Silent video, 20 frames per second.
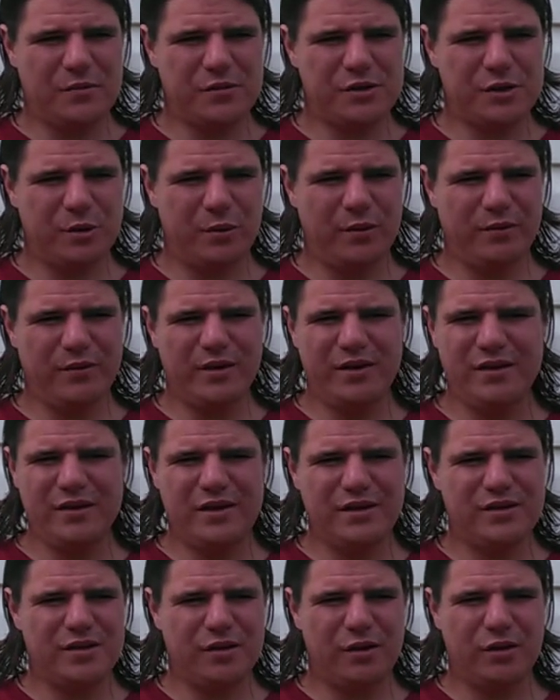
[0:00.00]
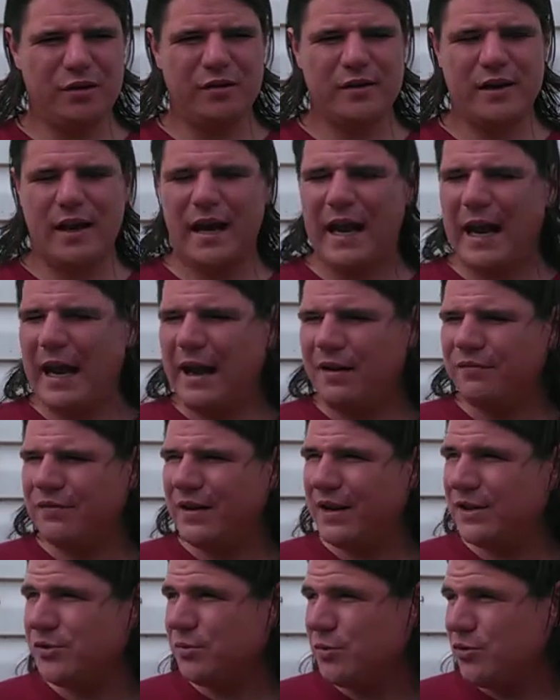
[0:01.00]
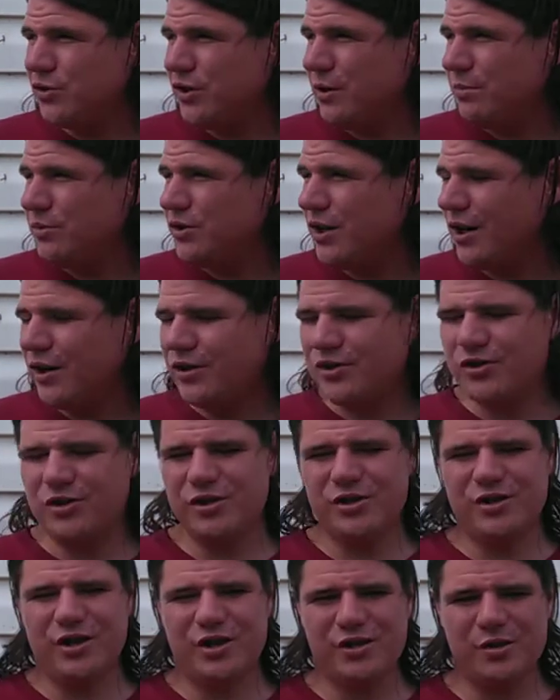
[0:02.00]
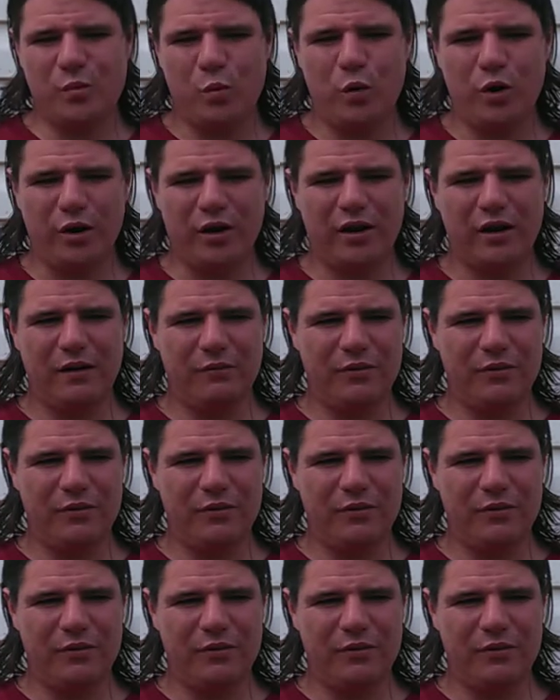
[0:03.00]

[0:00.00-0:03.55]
So we really need to learn that half-assed regime change just doesn't work.